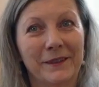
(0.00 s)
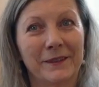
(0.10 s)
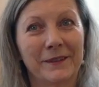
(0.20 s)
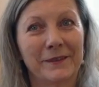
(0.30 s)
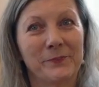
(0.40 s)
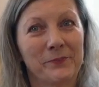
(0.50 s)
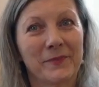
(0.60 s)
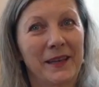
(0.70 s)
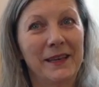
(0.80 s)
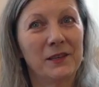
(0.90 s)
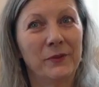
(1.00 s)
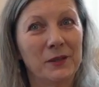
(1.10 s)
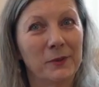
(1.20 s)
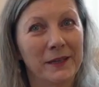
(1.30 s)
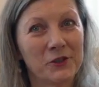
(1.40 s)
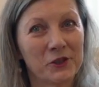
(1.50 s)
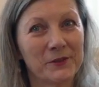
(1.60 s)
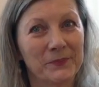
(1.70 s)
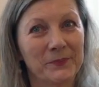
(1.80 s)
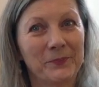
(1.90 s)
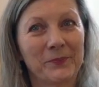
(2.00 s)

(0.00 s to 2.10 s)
uh, individuation.